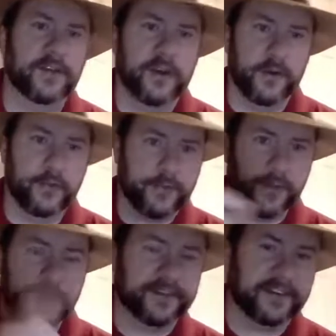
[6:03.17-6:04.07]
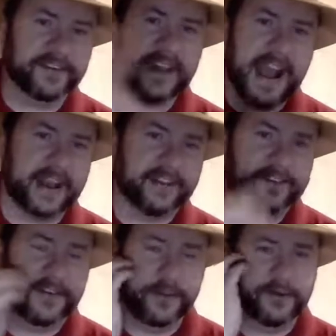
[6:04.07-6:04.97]
to go through this exact
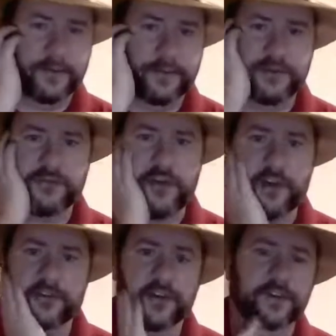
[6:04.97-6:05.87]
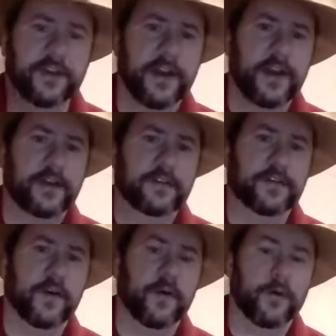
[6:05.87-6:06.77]
series of instructions.
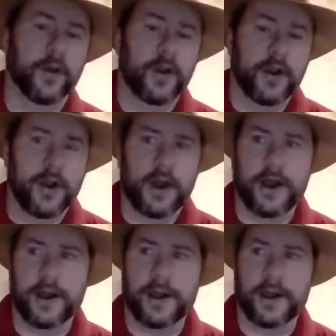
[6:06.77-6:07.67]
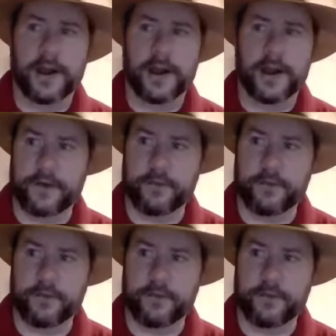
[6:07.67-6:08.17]
So if I